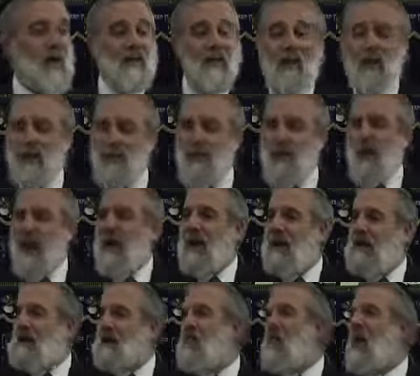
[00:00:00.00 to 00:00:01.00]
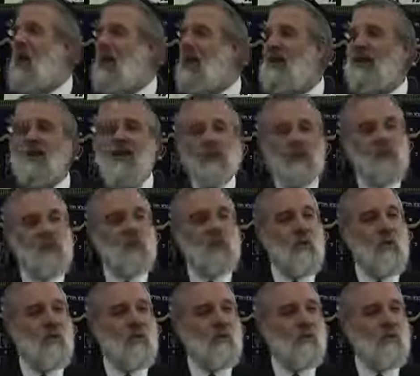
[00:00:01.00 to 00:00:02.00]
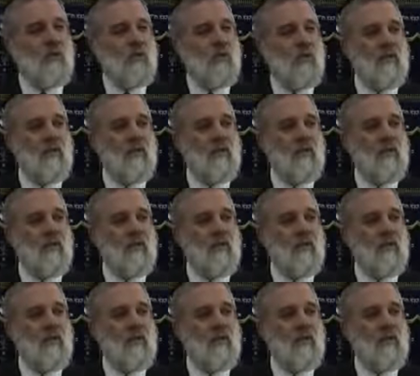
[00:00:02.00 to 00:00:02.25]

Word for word: and the body is rotting in the street.